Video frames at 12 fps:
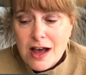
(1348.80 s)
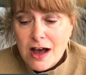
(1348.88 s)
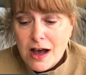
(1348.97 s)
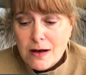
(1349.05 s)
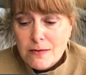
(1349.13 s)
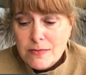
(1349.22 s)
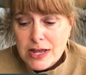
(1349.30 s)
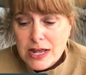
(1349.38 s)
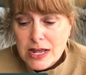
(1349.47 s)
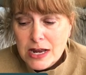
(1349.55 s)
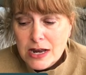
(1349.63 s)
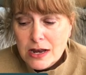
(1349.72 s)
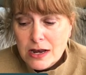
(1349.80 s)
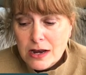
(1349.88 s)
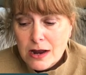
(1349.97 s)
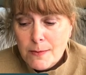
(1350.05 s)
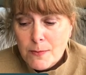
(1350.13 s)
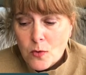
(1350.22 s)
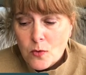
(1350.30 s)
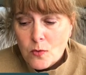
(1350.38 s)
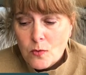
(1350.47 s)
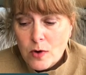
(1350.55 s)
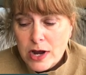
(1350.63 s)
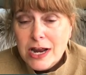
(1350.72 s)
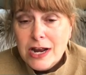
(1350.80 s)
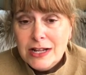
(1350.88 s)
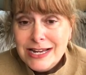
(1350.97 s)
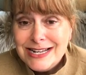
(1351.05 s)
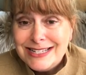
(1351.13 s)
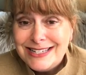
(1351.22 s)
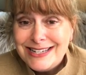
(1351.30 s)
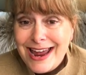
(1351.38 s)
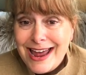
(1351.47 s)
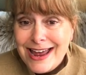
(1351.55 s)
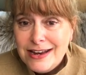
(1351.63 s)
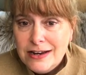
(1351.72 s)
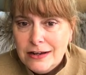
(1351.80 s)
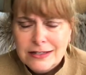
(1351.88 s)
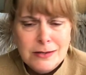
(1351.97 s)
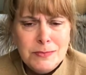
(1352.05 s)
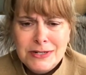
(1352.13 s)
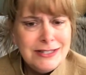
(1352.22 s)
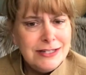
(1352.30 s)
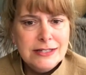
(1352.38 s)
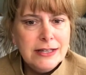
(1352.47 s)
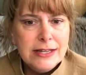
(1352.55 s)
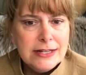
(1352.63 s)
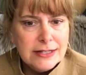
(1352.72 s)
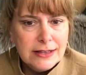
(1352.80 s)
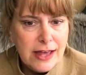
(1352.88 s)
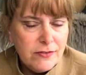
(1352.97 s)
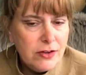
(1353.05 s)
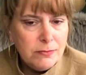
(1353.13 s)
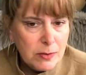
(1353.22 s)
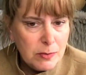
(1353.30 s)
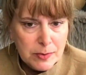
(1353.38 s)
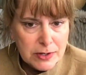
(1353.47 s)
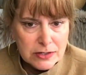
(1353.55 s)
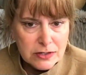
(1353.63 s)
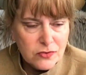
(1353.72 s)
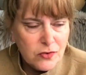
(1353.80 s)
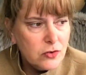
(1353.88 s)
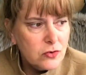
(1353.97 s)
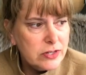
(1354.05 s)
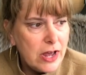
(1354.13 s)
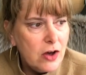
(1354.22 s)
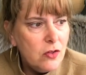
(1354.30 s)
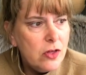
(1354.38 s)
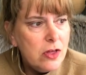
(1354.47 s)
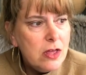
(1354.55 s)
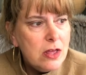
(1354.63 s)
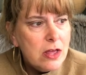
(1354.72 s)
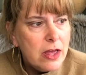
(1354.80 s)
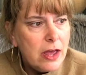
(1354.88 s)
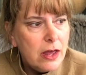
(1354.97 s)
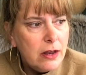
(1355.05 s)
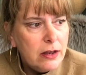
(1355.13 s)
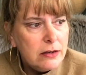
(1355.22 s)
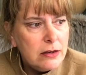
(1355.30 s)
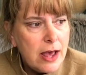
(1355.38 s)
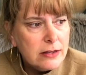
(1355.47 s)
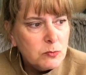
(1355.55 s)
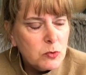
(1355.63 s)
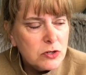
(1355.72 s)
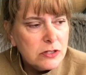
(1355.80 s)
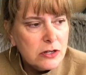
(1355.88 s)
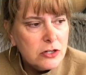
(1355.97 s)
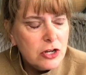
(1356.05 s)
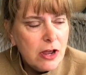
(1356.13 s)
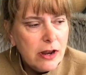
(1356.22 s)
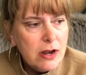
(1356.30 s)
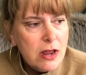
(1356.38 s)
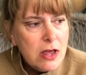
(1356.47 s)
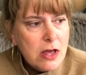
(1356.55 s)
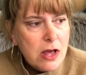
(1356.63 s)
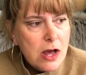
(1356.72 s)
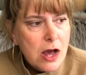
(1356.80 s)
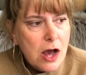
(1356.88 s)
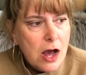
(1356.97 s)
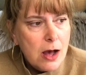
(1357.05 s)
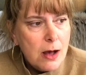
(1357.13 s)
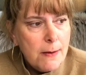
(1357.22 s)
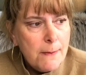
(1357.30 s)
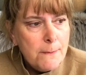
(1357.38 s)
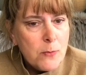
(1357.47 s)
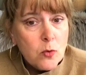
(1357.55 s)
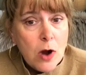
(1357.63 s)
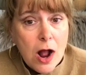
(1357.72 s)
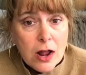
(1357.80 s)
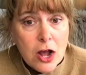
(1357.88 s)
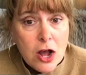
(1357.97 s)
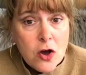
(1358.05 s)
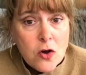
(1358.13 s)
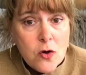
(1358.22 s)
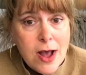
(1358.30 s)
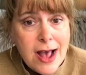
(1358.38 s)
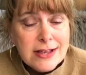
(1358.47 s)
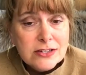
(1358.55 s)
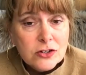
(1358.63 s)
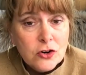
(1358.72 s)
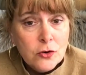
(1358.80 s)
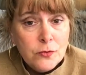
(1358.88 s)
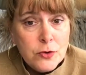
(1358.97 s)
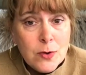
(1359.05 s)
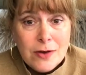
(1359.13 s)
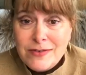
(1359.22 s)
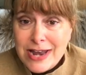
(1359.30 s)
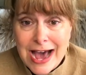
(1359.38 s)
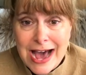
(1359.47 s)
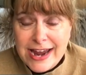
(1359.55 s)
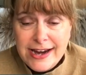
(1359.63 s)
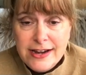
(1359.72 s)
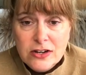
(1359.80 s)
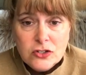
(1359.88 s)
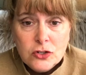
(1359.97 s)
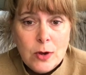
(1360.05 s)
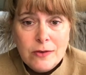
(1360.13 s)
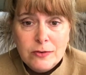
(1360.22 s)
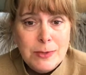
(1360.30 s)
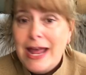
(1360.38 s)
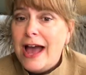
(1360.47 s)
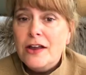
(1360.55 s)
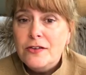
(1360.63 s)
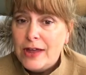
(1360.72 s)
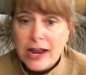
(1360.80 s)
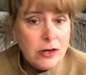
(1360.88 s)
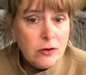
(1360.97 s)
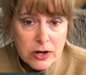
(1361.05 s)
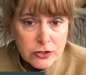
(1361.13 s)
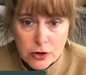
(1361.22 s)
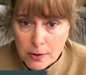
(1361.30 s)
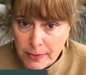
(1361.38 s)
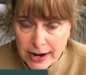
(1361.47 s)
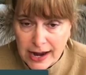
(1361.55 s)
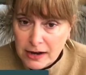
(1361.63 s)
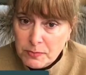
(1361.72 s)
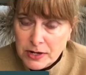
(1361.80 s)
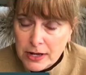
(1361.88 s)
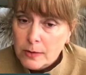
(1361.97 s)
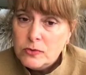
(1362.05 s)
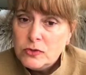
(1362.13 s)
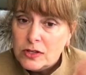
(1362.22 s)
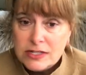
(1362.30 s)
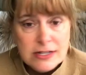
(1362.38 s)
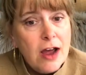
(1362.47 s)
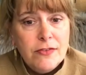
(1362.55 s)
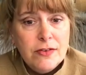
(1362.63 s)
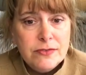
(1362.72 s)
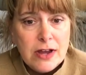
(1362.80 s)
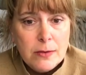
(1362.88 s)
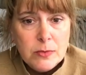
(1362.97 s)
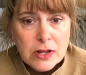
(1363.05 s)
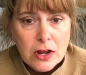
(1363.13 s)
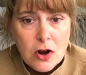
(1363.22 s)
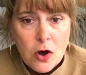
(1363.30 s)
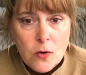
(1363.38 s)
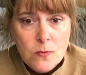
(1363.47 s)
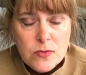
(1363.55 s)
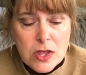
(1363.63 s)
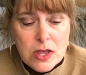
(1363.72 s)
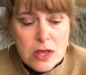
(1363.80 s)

Um, in Mar- in Italy it's 10, except in Sicily it's 11, maybe because it's farther south and has more sunshine. Uh, Morocco has a curfew of 9, so you have to be out of any restaurant by 8 p.m., so the staff have time to get home.